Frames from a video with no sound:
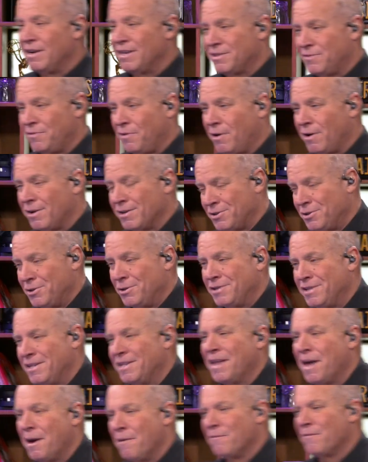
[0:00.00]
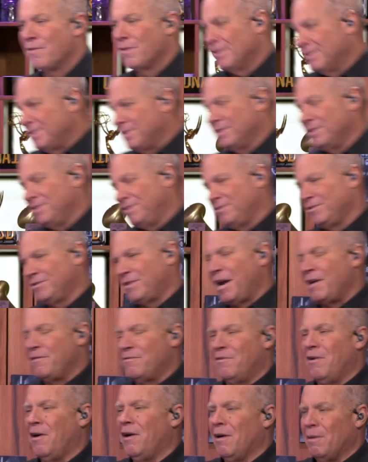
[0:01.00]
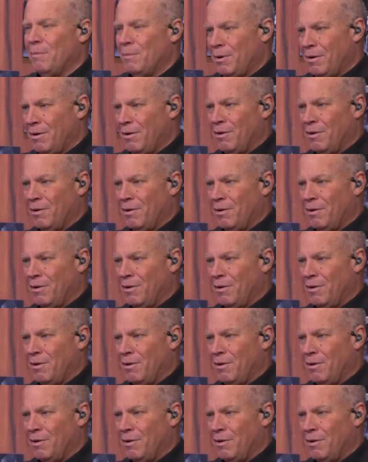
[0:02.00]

as far as using them versus State Farm or